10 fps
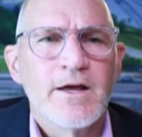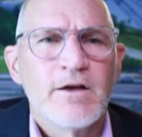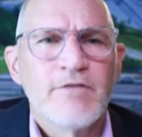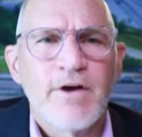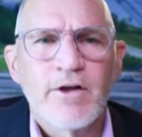
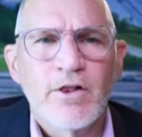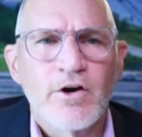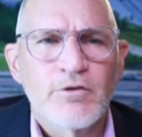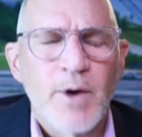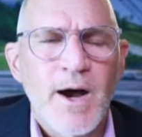very
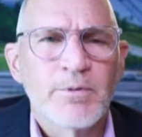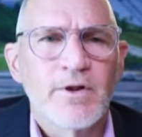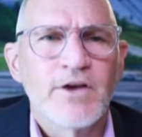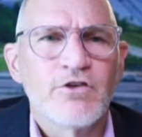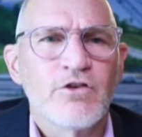large
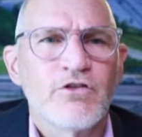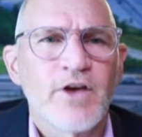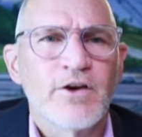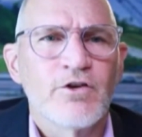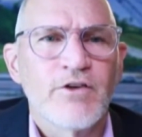population
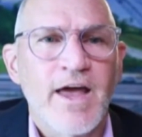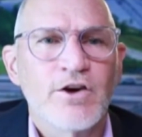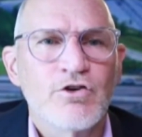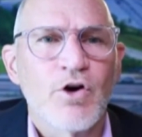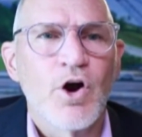centers
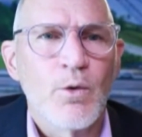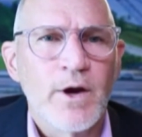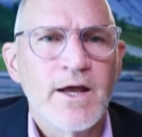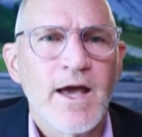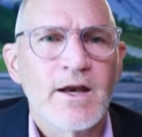and
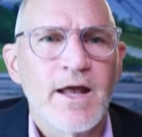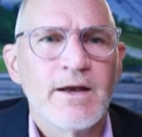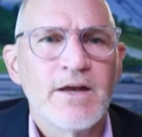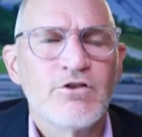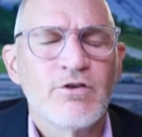growing at, at
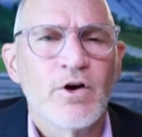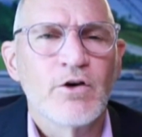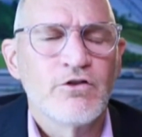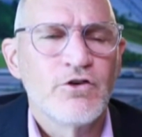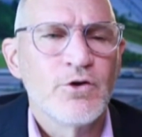each of
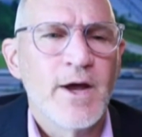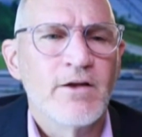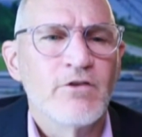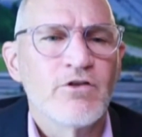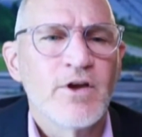those two
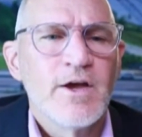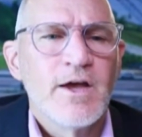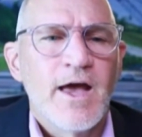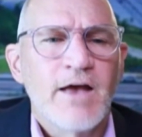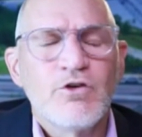ends.
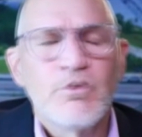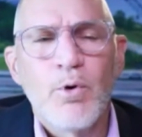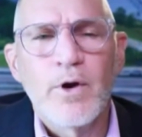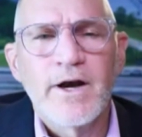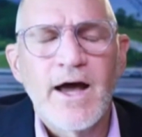As you
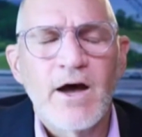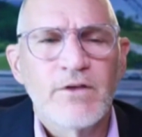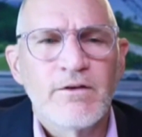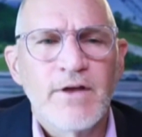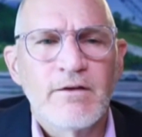pointed out,
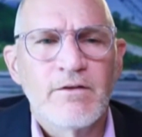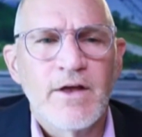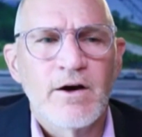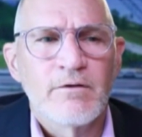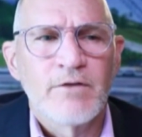that they
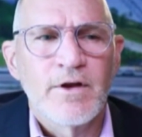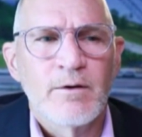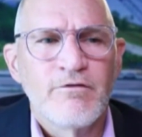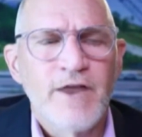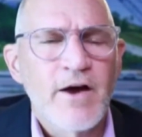they're they're
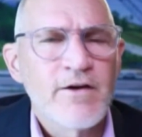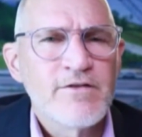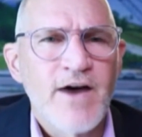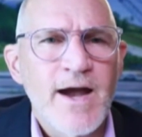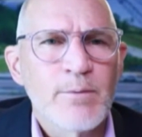very
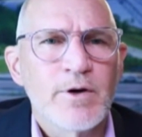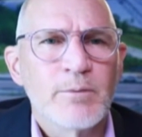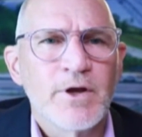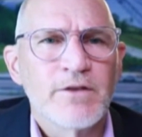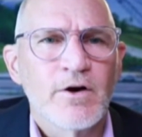vibrant,
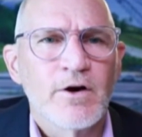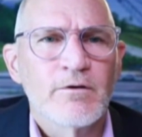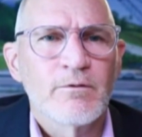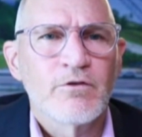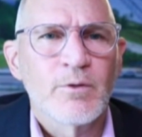but there
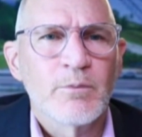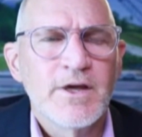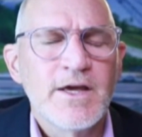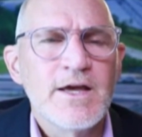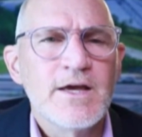are some
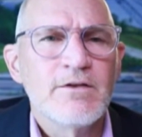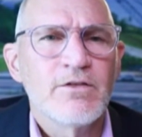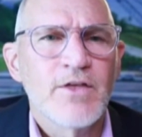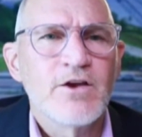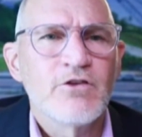key
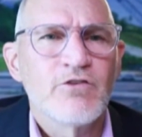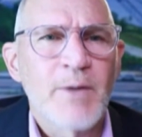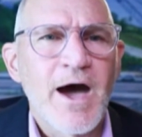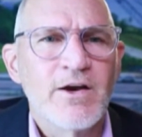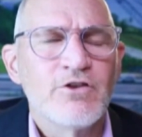things
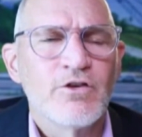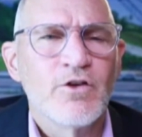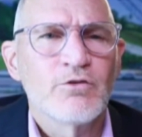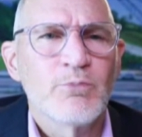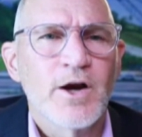about each of
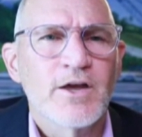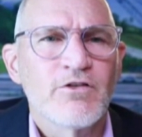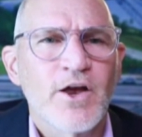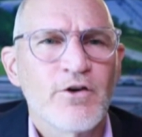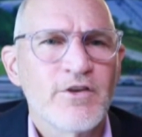those markets
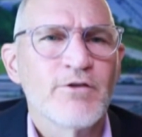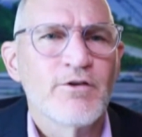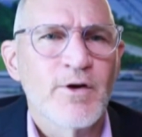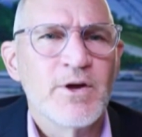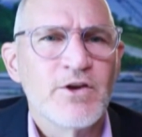that are
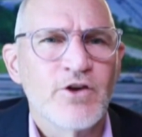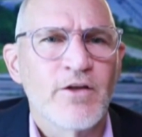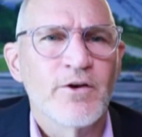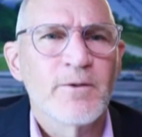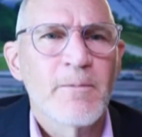different from each
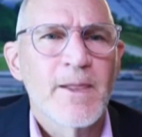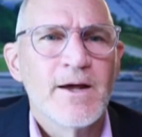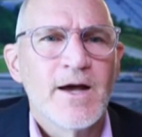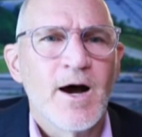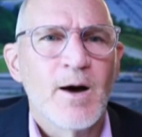other.
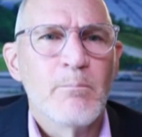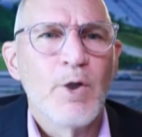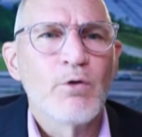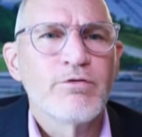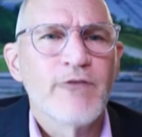Um,
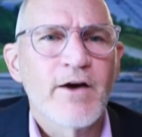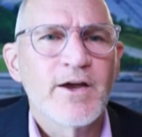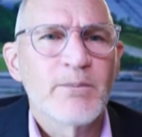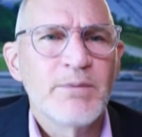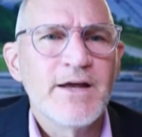both
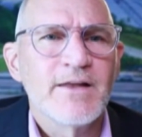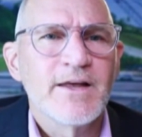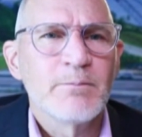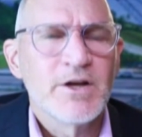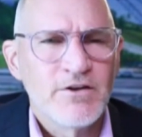very
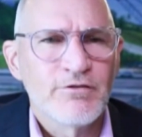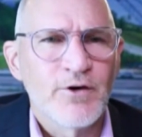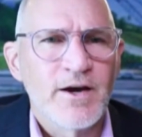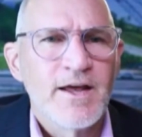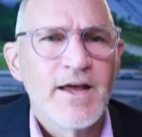appealing but
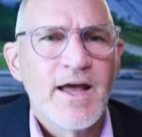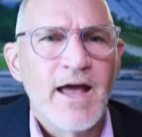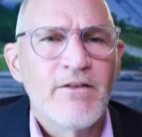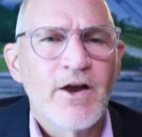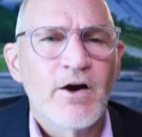different.
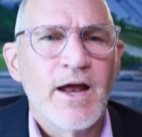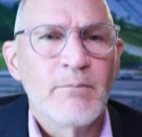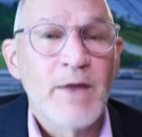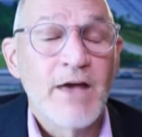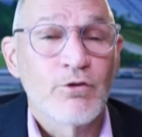And there
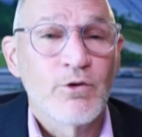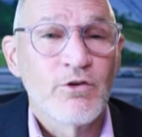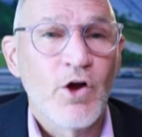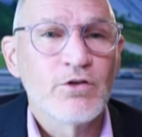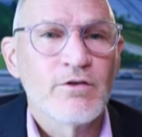and as a
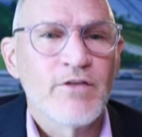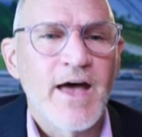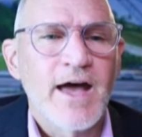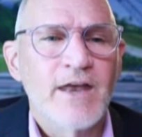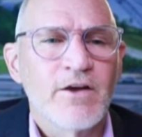result of
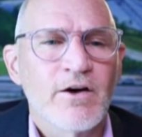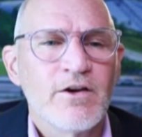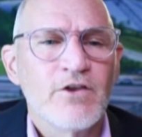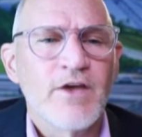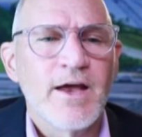that, there
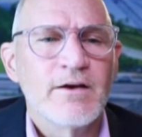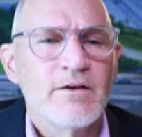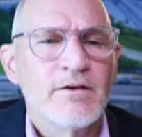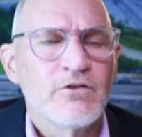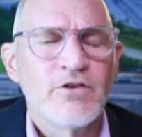is a
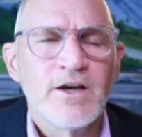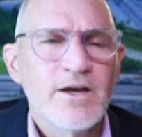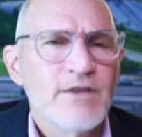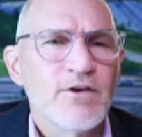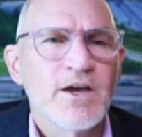
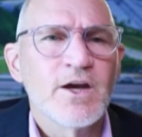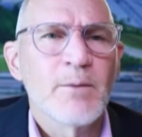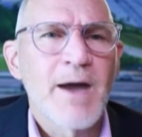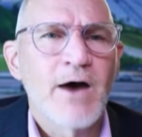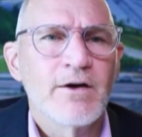significant
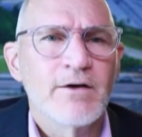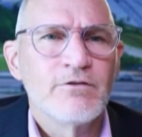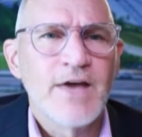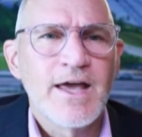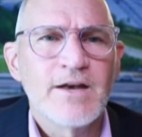amount
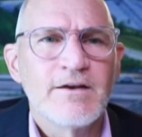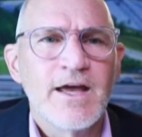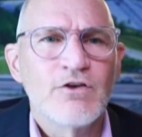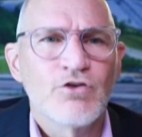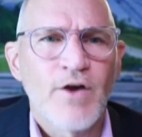of day to
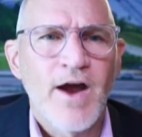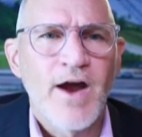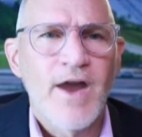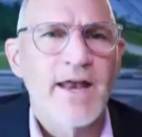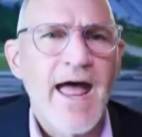day
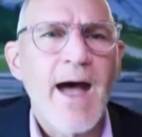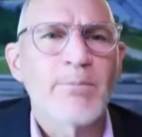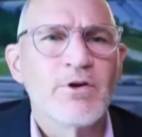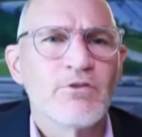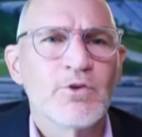travel that
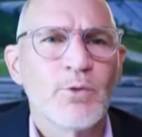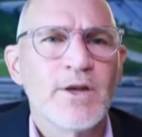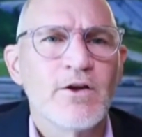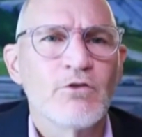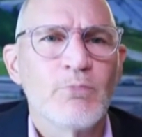happens
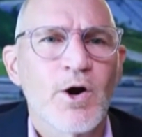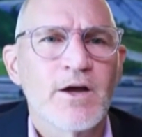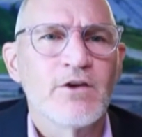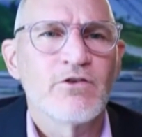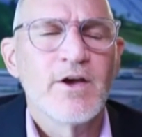between those
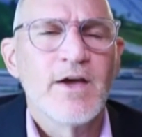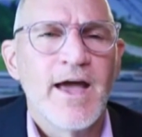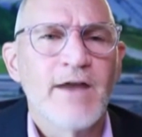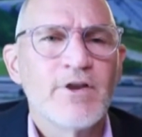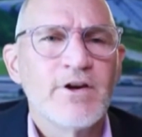markets
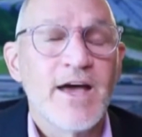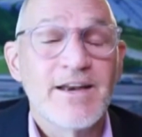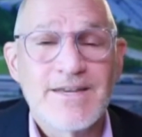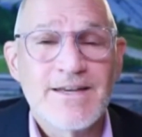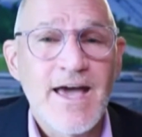every
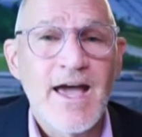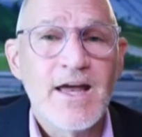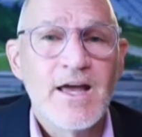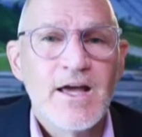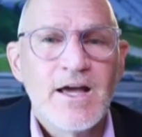day.
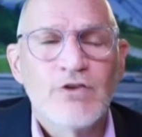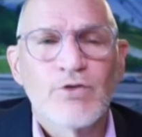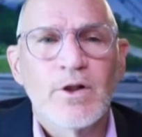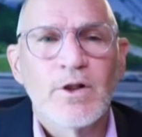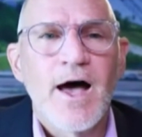Today,
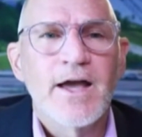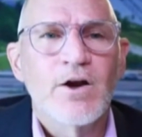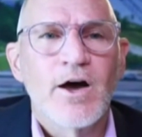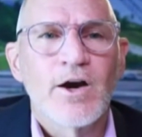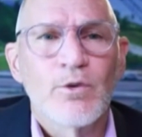it's reliant
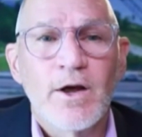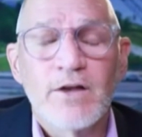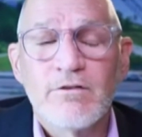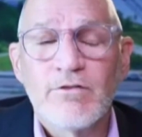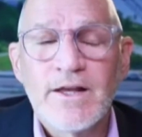on a
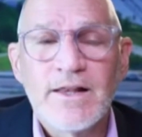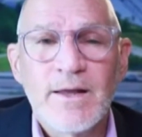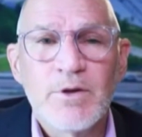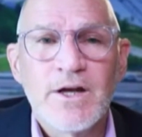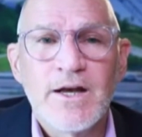relatively
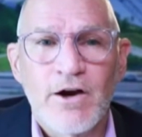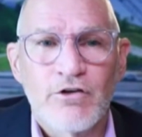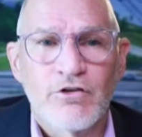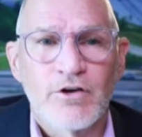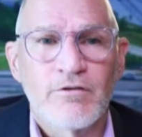limited air
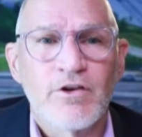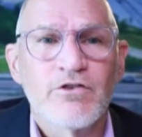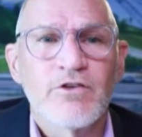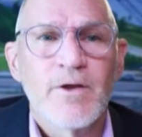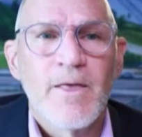
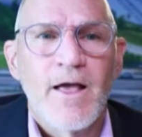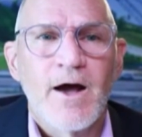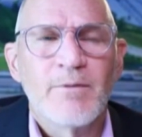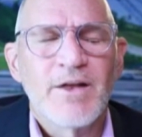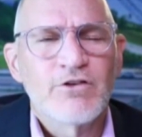service
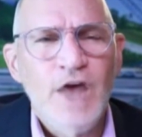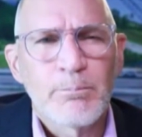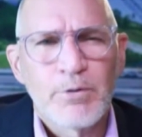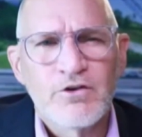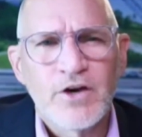um, that's
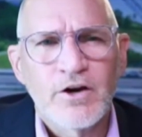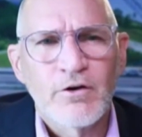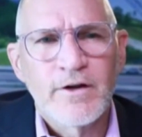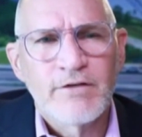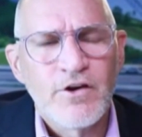not
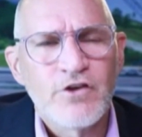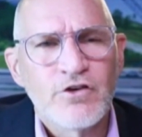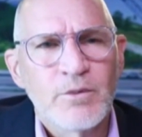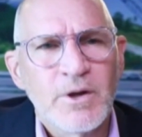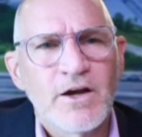particularly
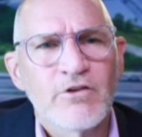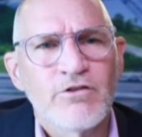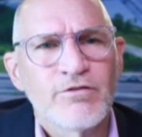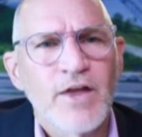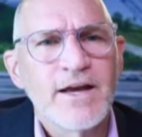efficient because
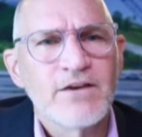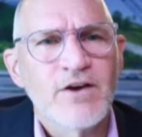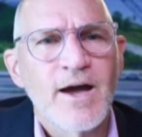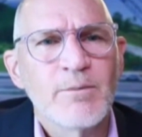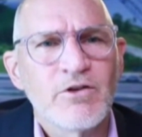the flight
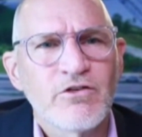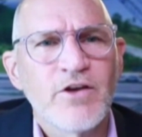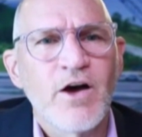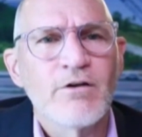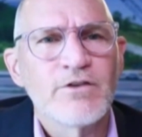time
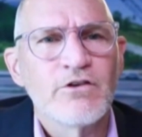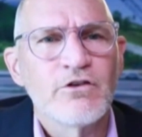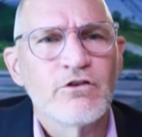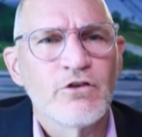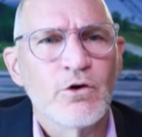itself is
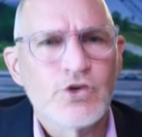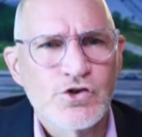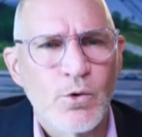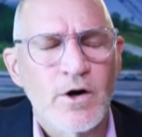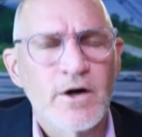so
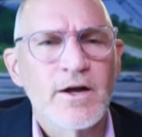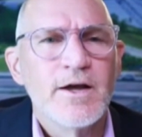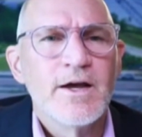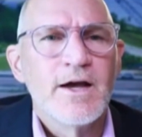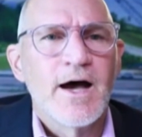short.
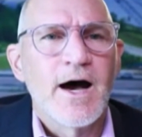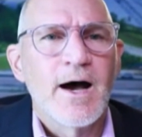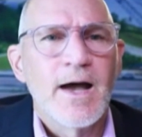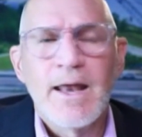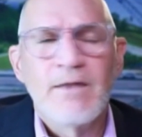
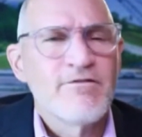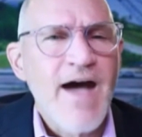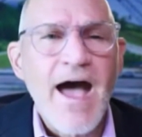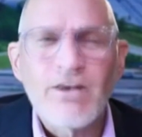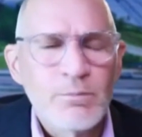Uh, and the
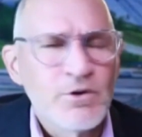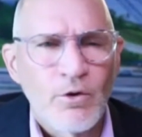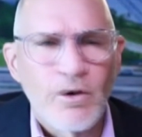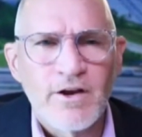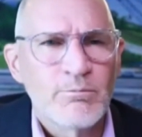vast
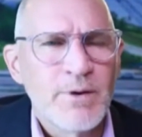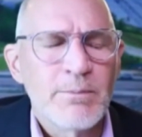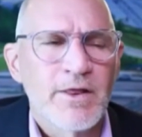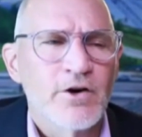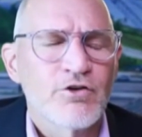majority of
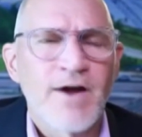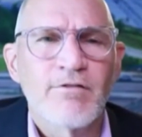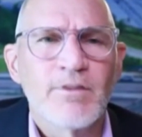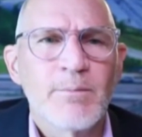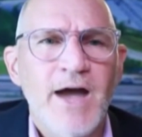people that are
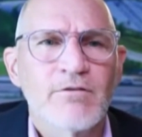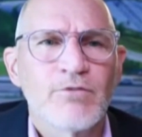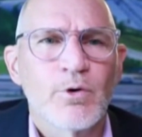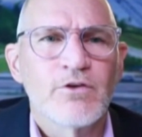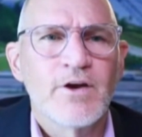traveling back and
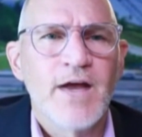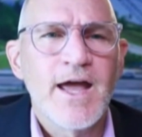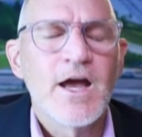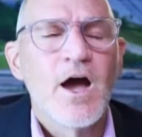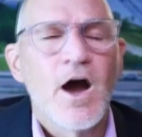forth
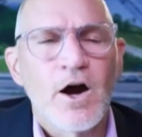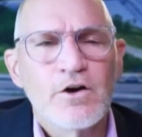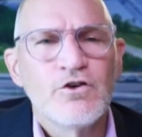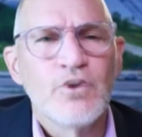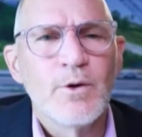today are
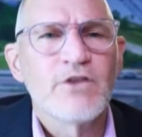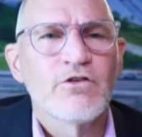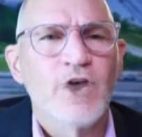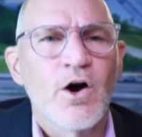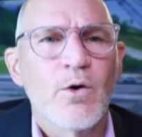doing
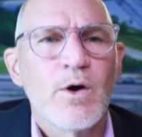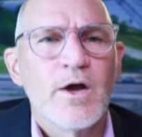so